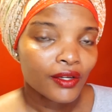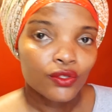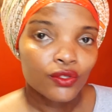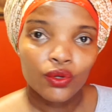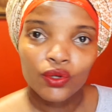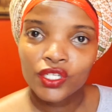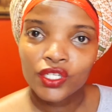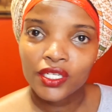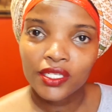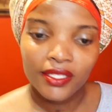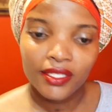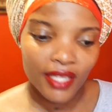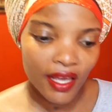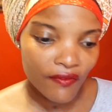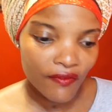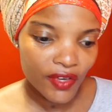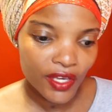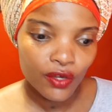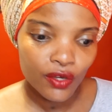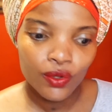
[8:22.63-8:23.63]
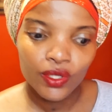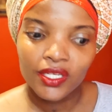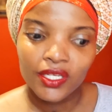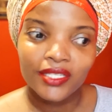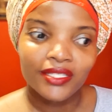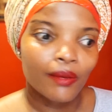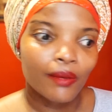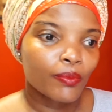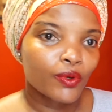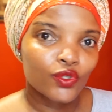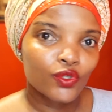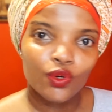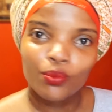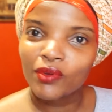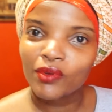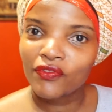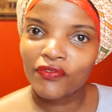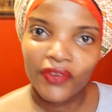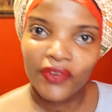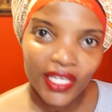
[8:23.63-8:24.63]
so she's serving you, she's supposed to
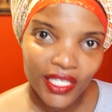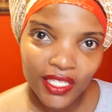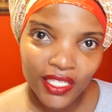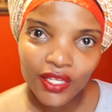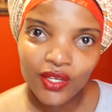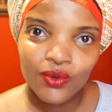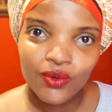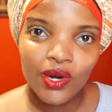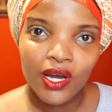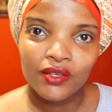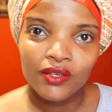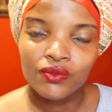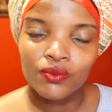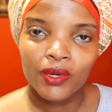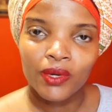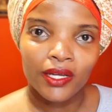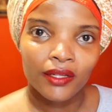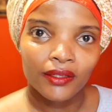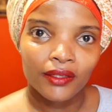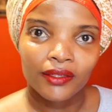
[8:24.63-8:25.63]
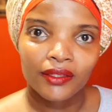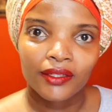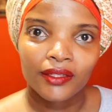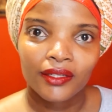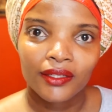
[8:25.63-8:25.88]
be feeding you as well.